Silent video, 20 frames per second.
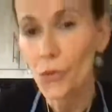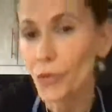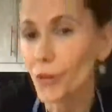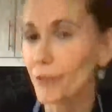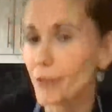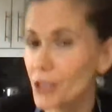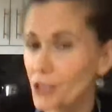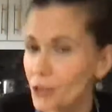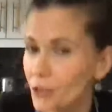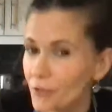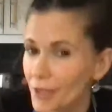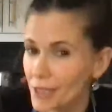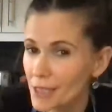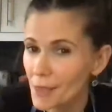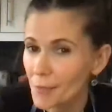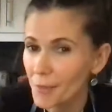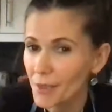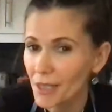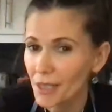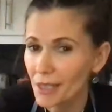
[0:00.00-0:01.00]
the original
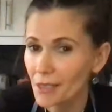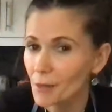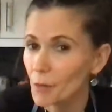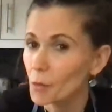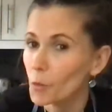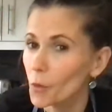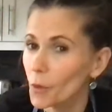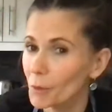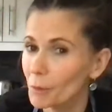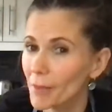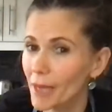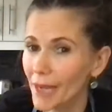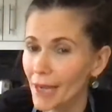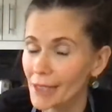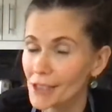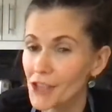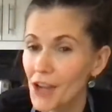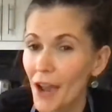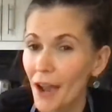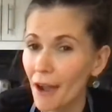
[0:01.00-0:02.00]
recipe, one
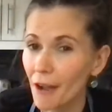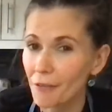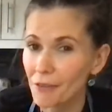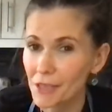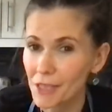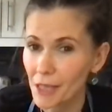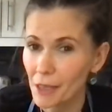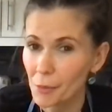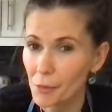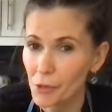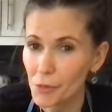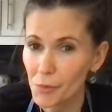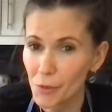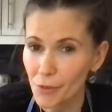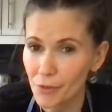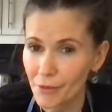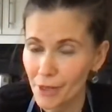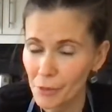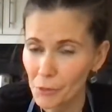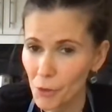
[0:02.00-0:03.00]
batch, half a tablespoon
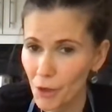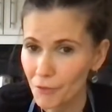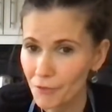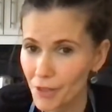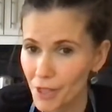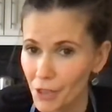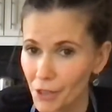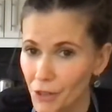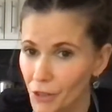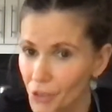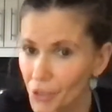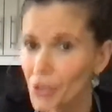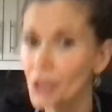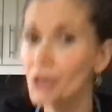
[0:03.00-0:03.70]
of red wine vinegar.